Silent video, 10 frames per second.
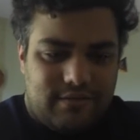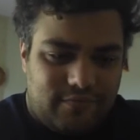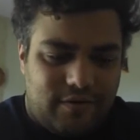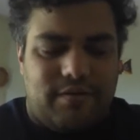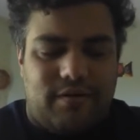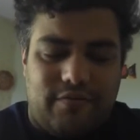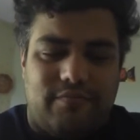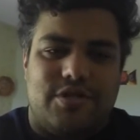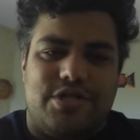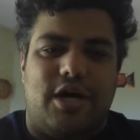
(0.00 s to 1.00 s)
from uh,
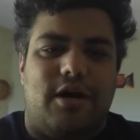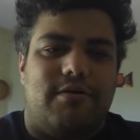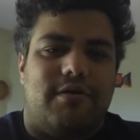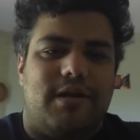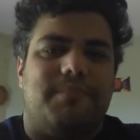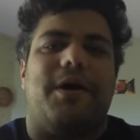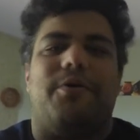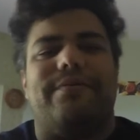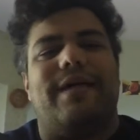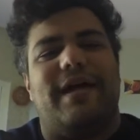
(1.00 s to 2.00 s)
from the show in my
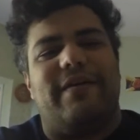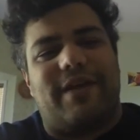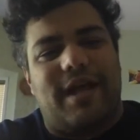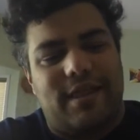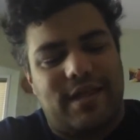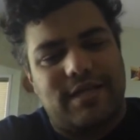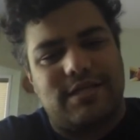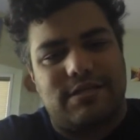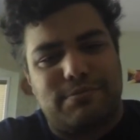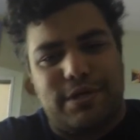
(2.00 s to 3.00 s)
own life, kind of thing.
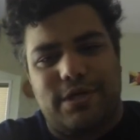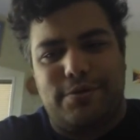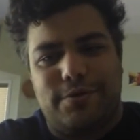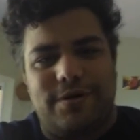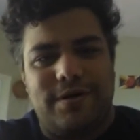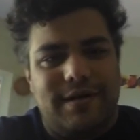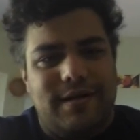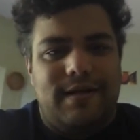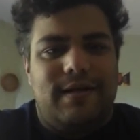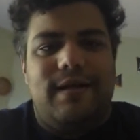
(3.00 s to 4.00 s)
So it's pretty cool,
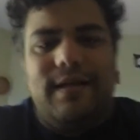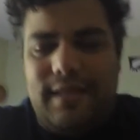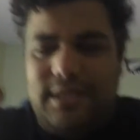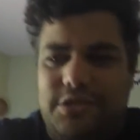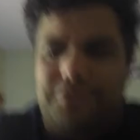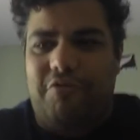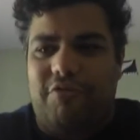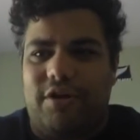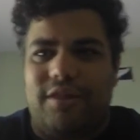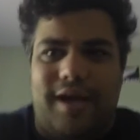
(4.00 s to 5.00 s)
and that's true
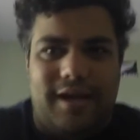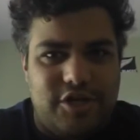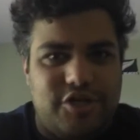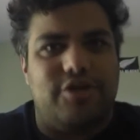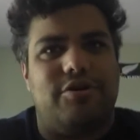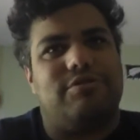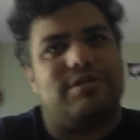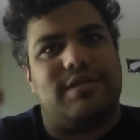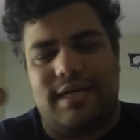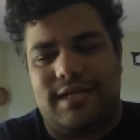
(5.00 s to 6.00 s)
for a lot of
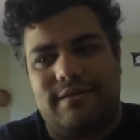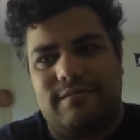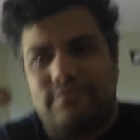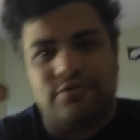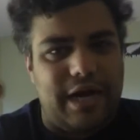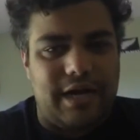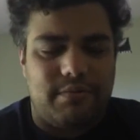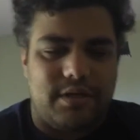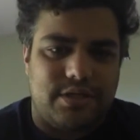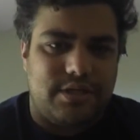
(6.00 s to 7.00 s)
shows like Dragon
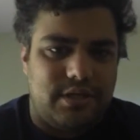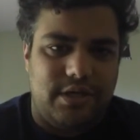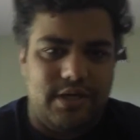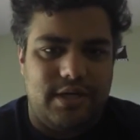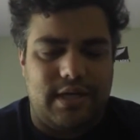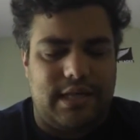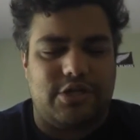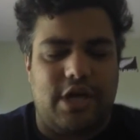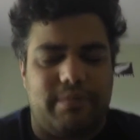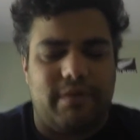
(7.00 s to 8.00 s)
Ball series, like the
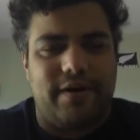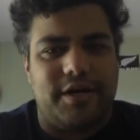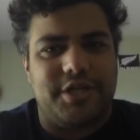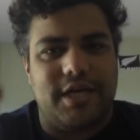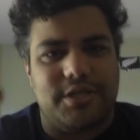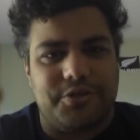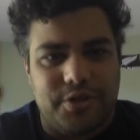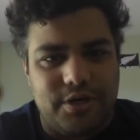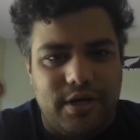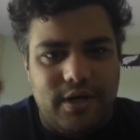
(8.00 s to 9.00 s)
Dragon Ball franchise
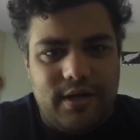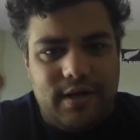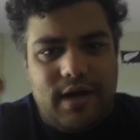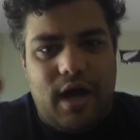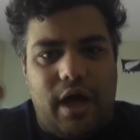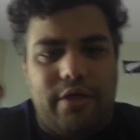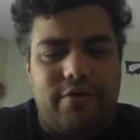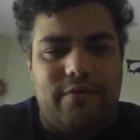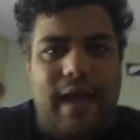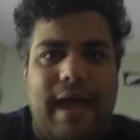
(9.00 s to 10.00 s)
or
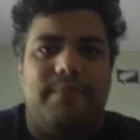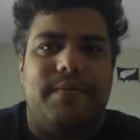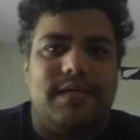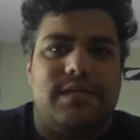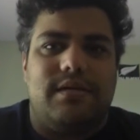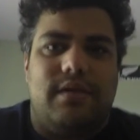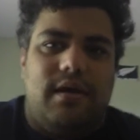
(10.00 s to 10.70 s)
other animes.